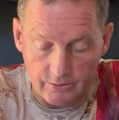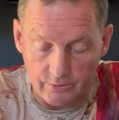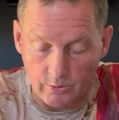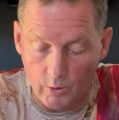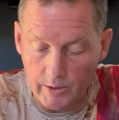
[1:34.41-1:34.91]

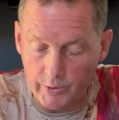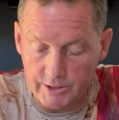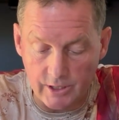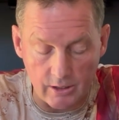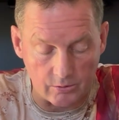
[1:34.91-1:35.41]
The way we
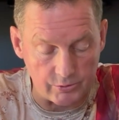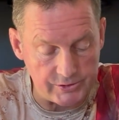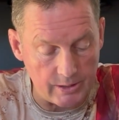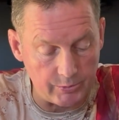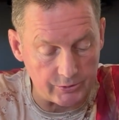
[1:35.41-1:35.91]
dug
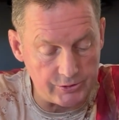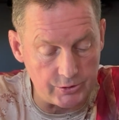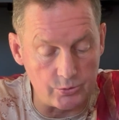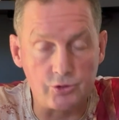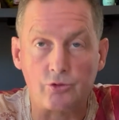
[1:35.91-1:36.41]
resembled
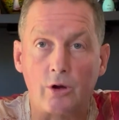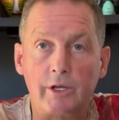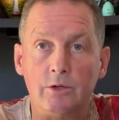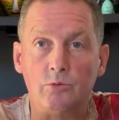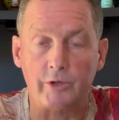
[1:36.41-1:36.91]
2
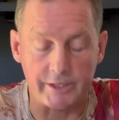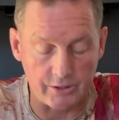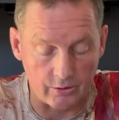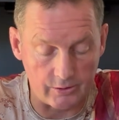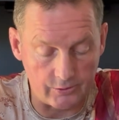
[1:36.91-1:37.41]
drunken
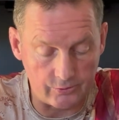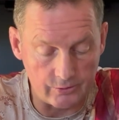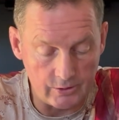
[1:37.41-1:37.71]
retards.